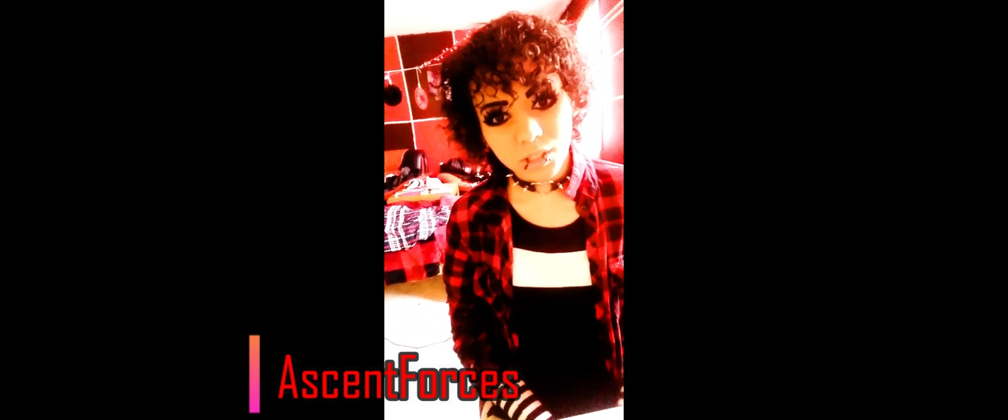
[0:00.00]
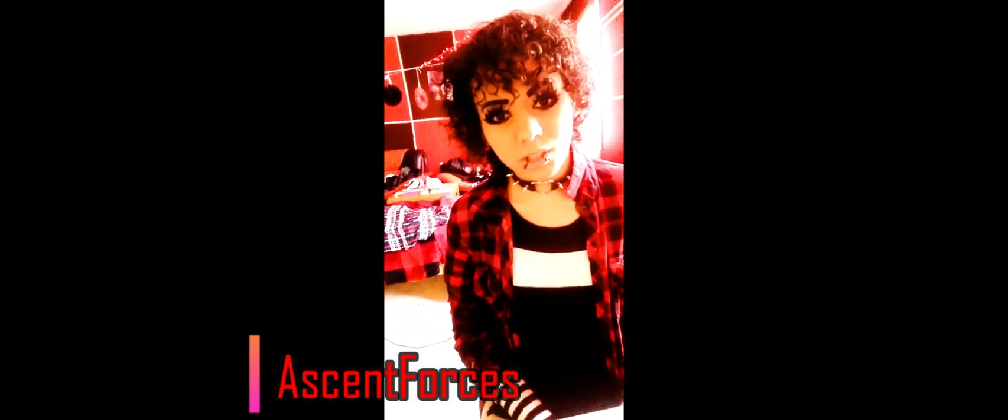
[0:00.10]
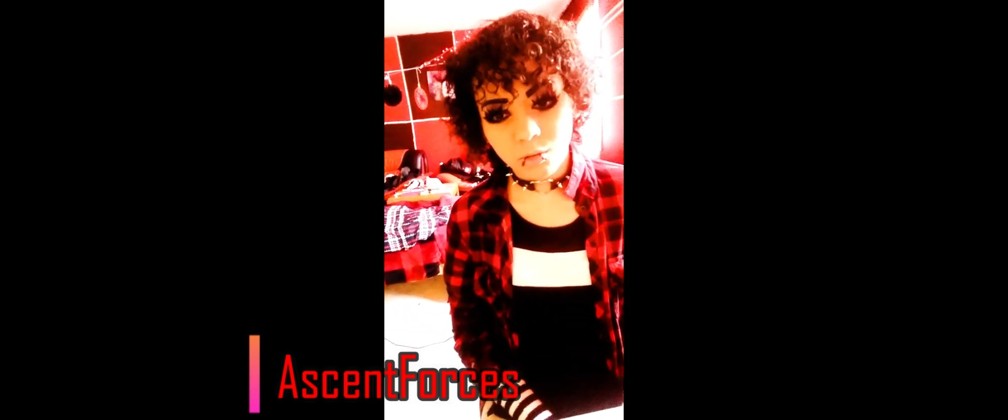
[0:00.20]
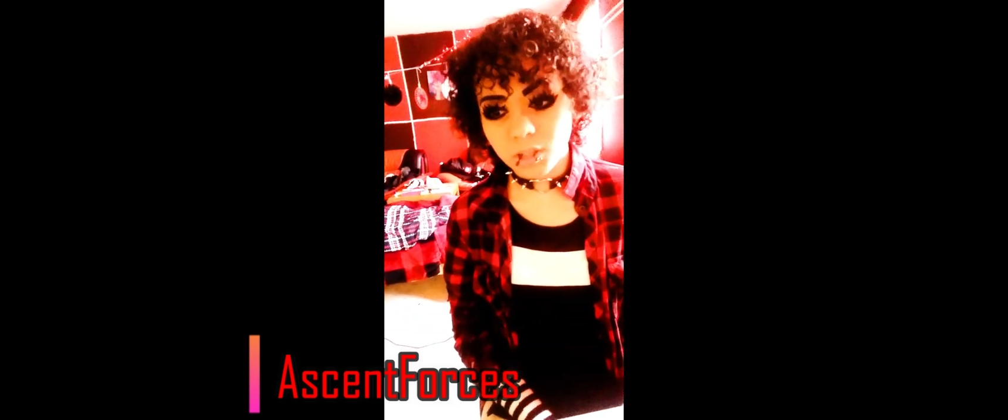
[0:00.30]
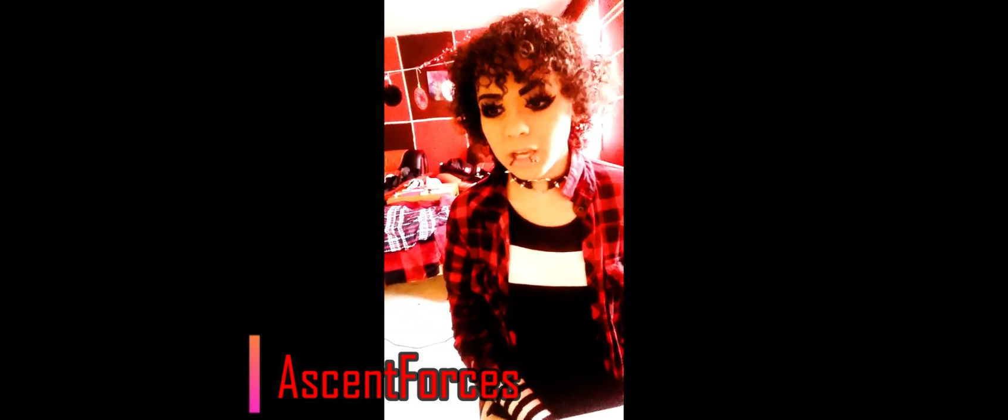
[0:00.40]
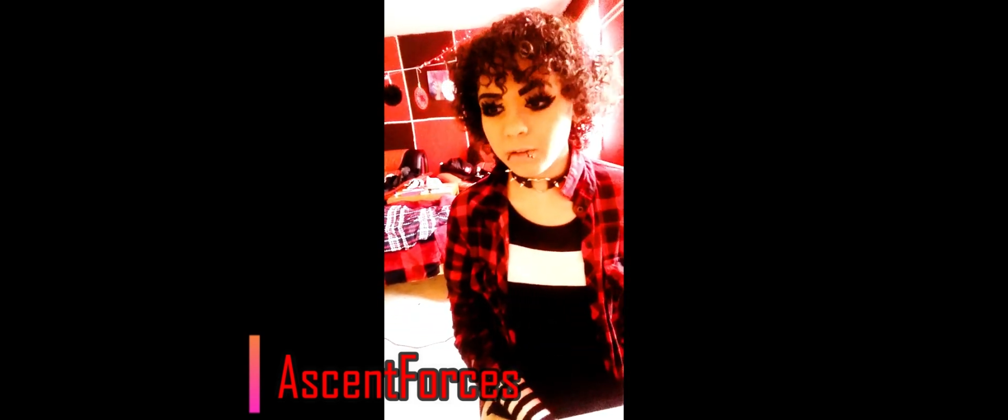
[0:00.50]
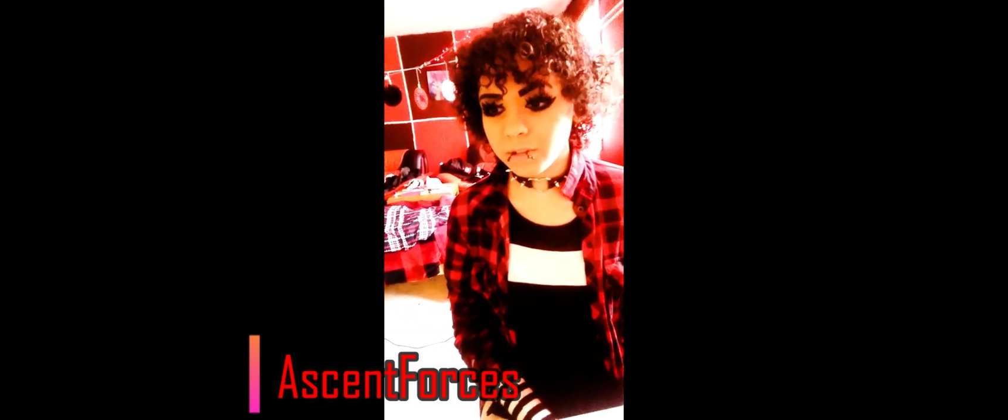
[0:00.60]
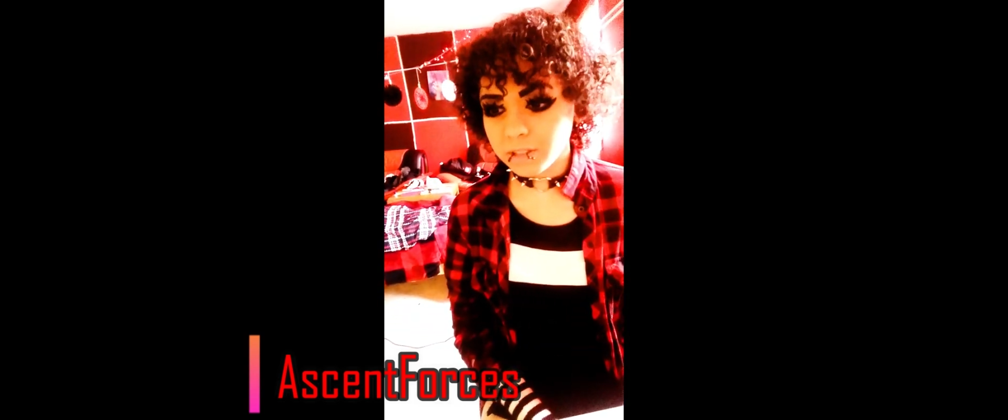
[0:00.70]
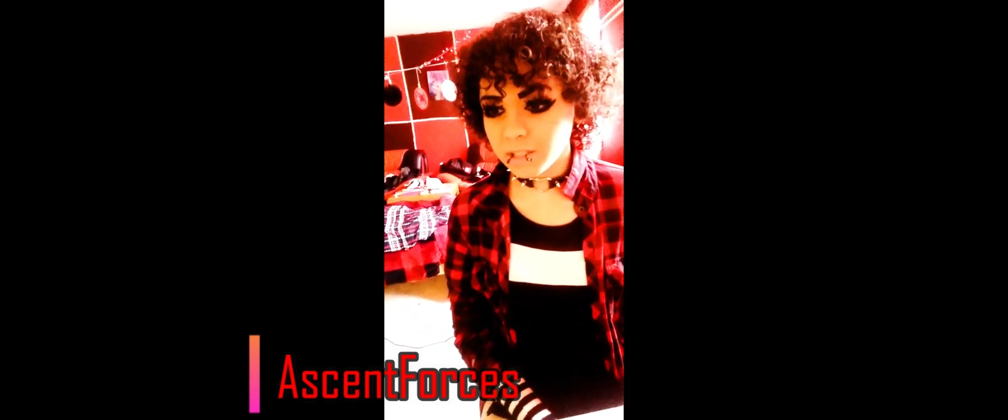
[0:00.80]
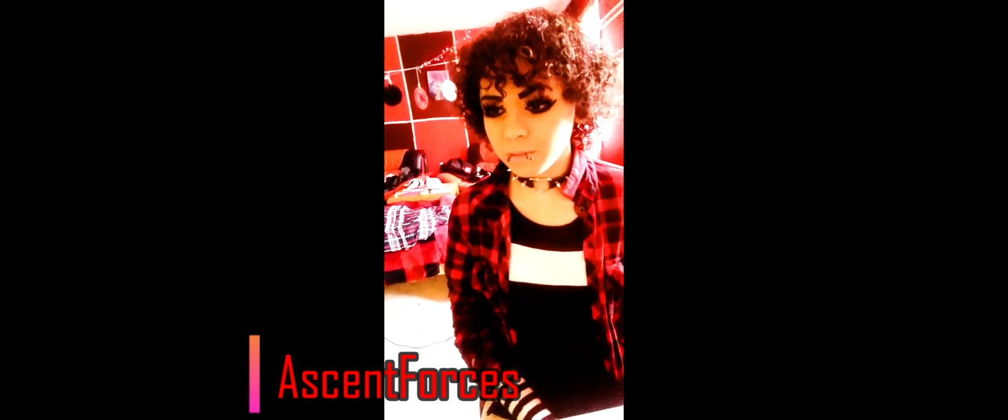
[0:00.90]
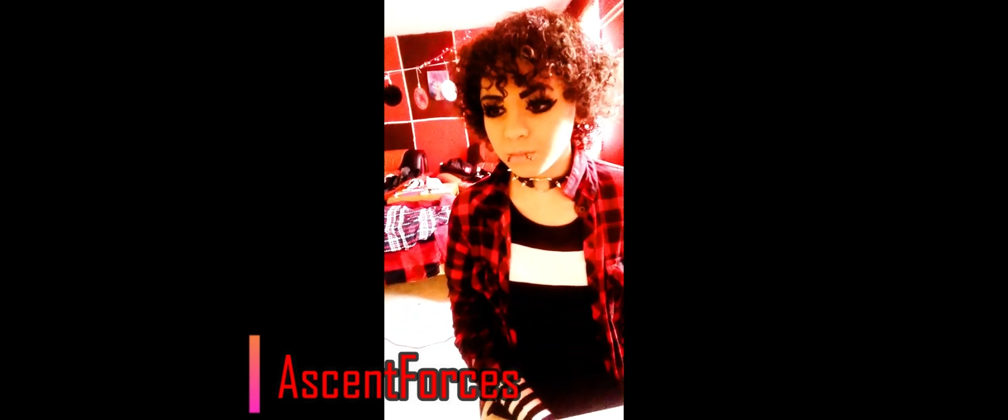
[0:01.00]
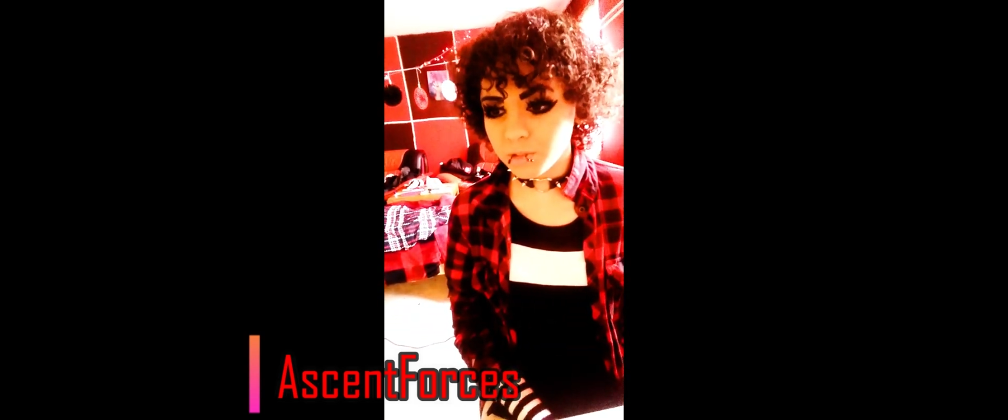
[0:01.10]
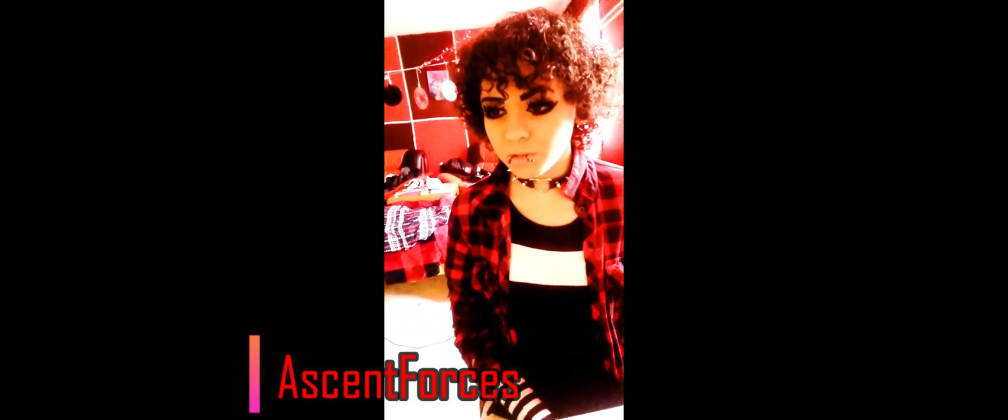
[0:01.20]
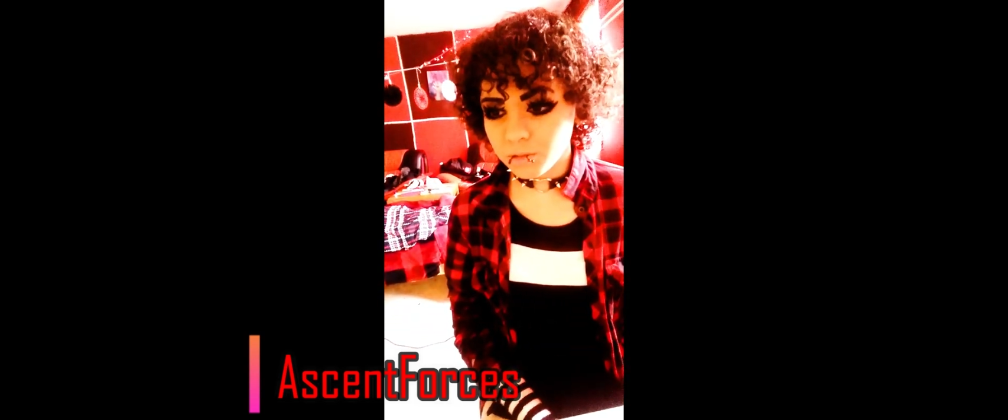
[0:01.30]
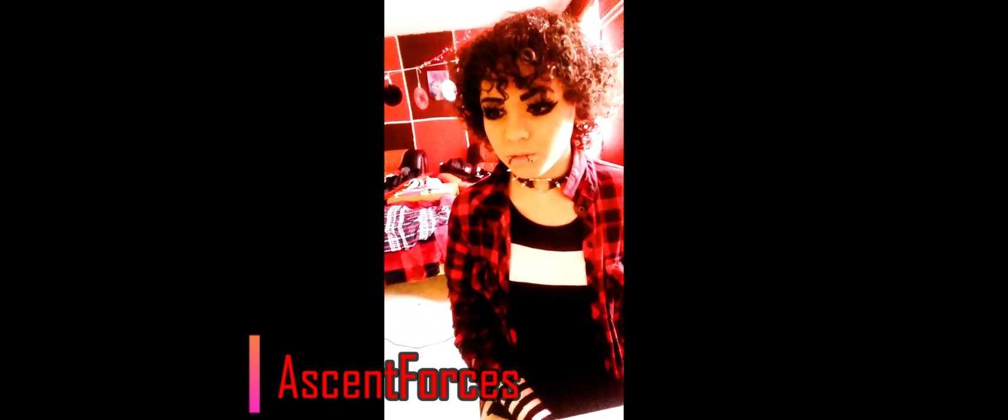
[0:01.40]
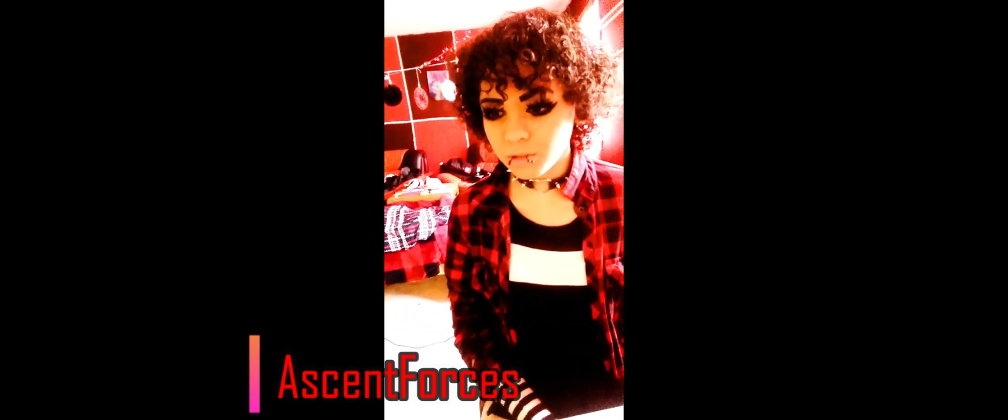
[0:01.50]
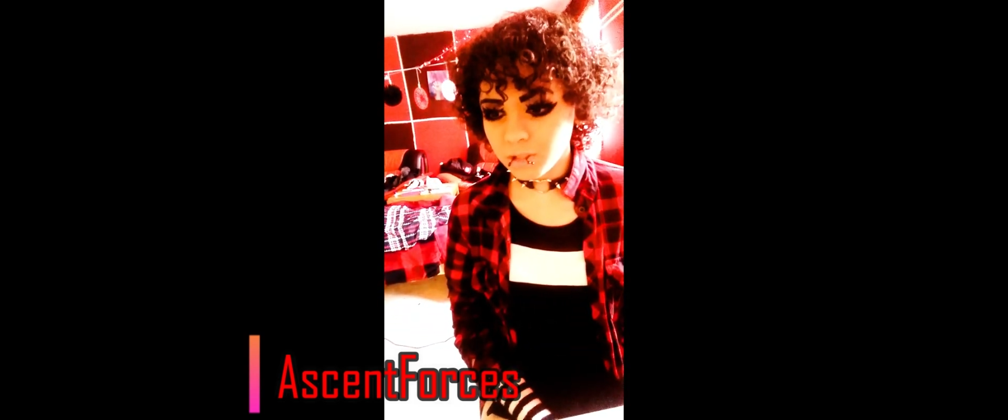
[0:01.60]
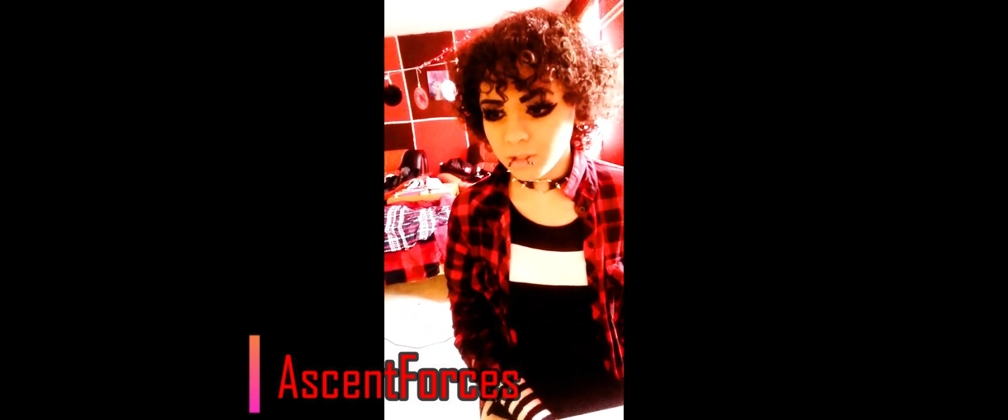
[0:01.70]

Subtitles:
You're allowing them to